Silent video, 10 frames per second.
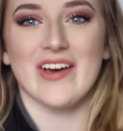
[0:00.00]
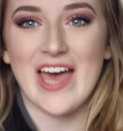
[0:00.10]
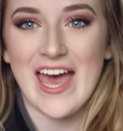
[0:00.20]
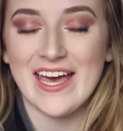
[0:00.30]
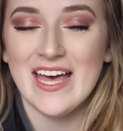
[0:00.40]

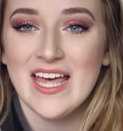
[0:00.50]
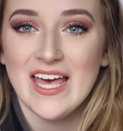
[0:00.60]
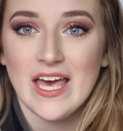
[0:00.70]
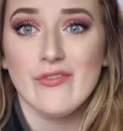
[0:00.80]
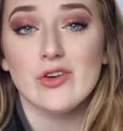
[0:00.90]
okay?
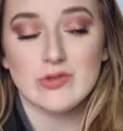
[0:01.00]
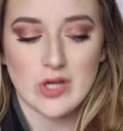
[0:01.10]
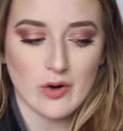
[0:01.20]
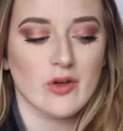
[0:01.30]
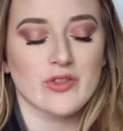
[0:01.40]
If you
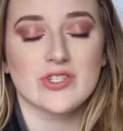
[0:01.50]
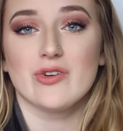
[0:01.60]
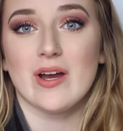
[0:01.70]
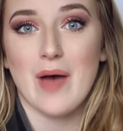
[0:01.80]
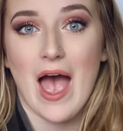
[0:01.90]
don't know the
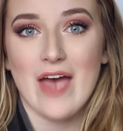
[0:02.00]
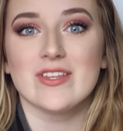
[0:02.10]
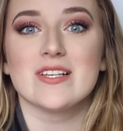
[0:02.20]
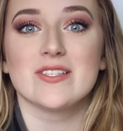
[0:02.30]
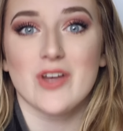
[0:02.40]
story behind
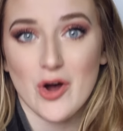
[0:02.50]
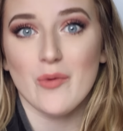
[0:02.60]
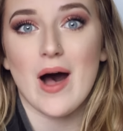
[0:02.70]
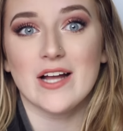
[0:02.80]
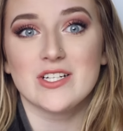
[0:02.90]
this,
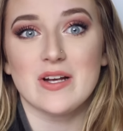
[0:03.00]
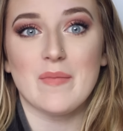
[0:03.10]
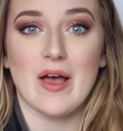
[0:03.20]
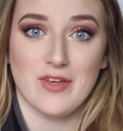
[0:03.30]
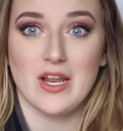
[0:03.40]
go watch
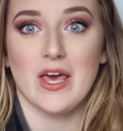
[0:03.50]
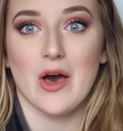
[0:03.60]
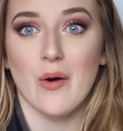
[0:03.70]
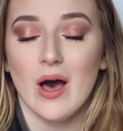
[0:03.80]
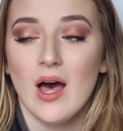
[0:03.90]
my
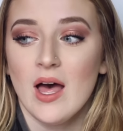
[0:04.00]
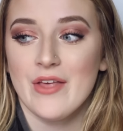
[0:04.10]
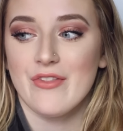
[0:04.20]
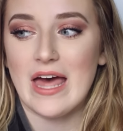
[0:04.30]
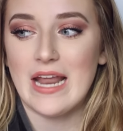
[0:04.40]
video
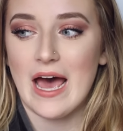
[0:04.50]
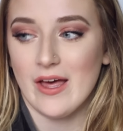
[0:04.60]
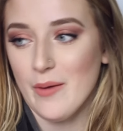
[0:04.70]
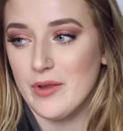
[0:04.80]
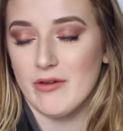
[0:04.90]
that I
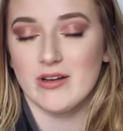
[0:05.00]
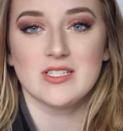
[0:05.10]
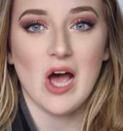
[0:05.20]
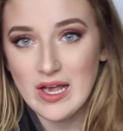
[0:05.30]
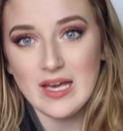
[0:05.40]

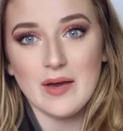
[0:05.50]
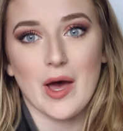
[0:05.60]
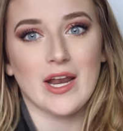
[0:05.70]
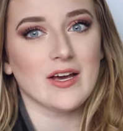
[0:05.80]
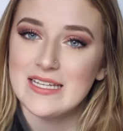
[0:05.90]
uploaded talking
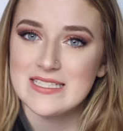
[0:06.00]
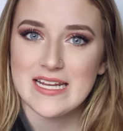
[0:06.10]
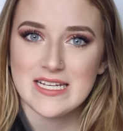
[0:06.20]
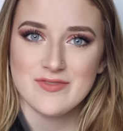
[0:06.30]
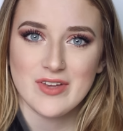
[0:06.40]
about it. In
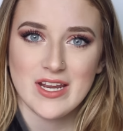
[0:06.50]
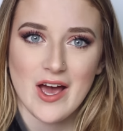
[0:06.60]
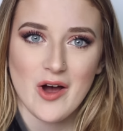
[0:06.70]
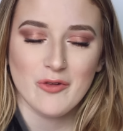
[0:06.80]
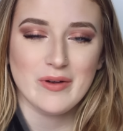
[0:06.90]
today's
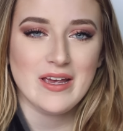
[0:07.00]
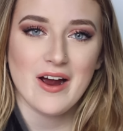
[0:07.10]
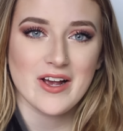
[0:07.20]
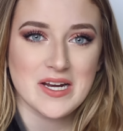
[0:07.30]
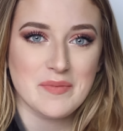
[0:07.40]
video, we
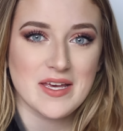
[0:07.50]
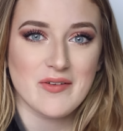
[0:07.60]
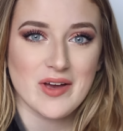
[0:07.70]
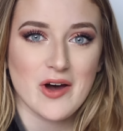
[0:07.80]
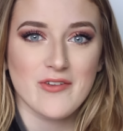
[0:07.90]
are going to be
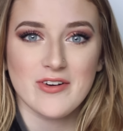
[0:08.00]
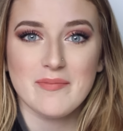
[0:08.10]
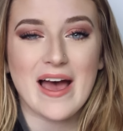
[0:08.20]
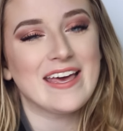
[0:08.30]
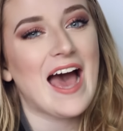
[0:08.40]
going over
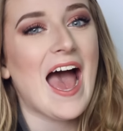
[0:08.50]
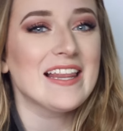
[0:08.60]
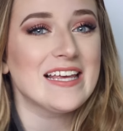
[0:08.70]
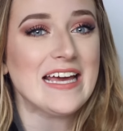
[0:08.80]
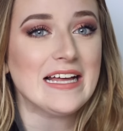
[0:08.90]
my
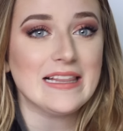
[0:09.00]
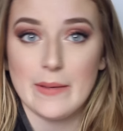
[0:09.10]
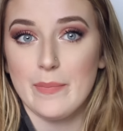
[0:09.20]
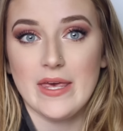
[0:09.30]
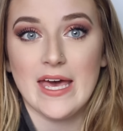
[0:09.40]
KYLIE
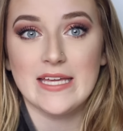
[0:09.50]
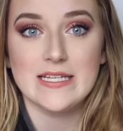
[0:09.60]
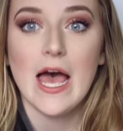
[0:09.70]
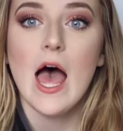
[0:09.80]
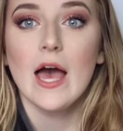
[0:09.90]
lip
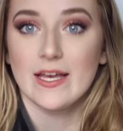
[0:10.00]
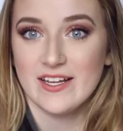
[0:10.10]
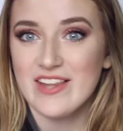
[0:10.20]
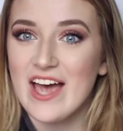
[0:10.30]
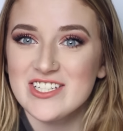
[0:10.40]
kit
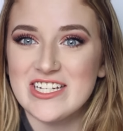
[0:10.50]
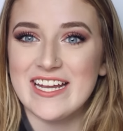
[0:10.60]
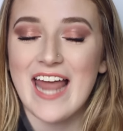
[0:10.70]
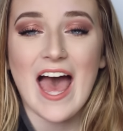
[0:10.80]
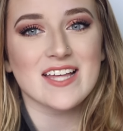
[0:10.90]

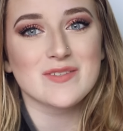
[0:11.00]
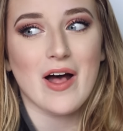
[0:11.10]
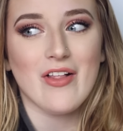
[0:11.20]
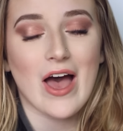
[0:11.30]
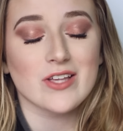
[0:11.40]
collection as
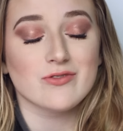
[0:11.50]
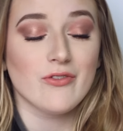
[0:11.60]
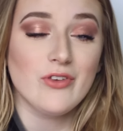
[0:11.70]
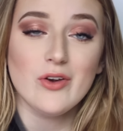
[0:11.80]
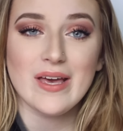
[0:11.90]
well as
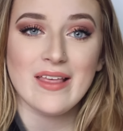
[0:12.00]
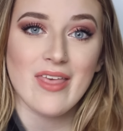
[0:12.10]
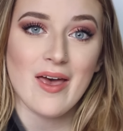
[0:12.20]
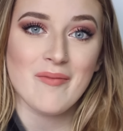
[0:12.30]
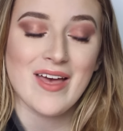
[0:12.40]
reviewing
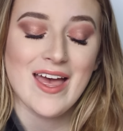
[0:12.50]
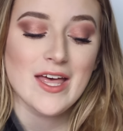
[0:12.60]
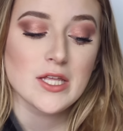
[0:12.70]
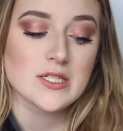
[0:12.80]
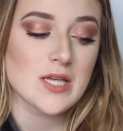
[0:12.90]
them.
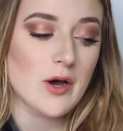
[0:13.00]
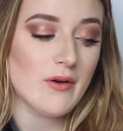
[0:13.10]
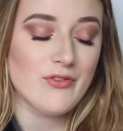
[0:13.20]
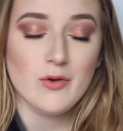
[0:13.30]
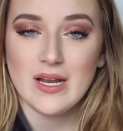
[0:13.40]

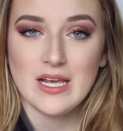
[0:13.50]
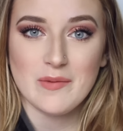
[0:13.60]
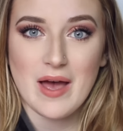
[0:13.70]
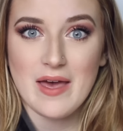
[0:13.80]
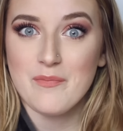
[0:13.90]
So if you want to
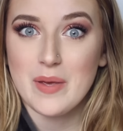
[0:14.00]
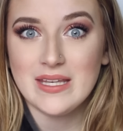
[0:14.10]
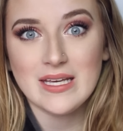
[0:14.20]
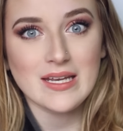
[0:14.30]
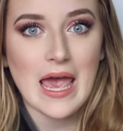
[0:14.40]
hear my
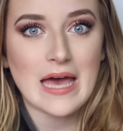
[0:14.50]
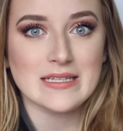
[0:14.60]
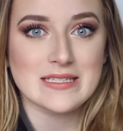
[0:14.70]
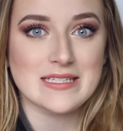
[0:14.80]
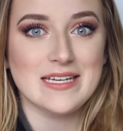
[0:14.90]
opinion
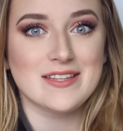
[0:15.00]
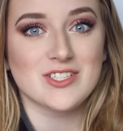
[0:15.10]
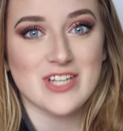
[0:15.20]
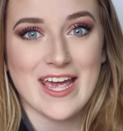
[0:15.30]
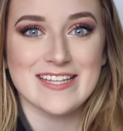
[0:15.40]
and see the
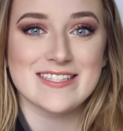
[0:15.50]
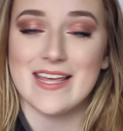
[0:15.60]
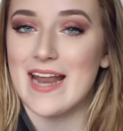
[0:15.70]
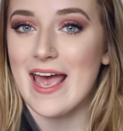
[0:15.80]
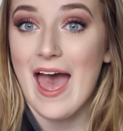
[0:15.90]
shades
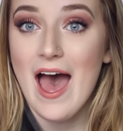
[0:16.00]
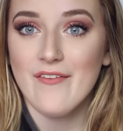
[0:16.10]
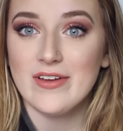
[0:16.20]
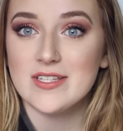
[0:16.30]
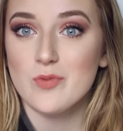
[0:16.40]
that I
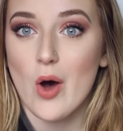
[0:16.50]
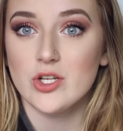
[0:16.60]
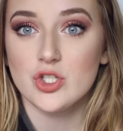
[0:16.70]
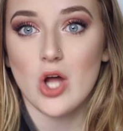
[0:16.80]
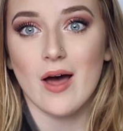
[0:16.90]
have
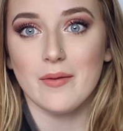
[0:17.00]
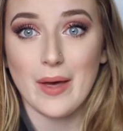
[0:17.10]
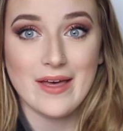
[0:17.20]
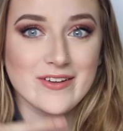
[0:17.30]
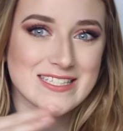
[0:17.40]
swatched on
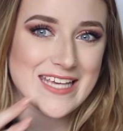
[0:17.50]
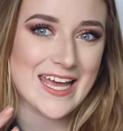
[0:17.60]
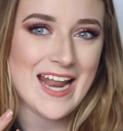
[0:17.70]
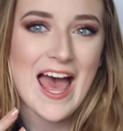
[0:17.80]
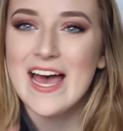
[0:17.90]
pale
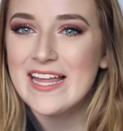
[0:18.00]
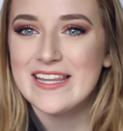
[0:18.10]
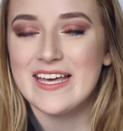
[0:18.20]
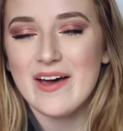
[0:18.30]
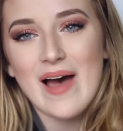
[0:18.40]
skin,
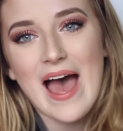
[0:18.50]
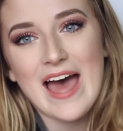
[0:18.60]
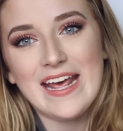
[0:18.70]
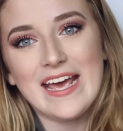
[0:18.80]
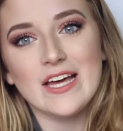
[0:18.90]
then go
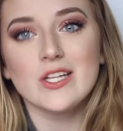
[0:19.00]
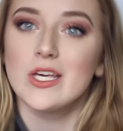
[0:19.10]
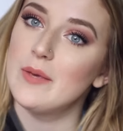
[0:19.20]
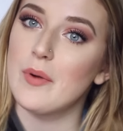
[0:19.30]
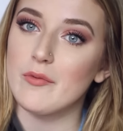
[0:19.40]
ahead and
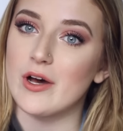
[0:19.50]
keep on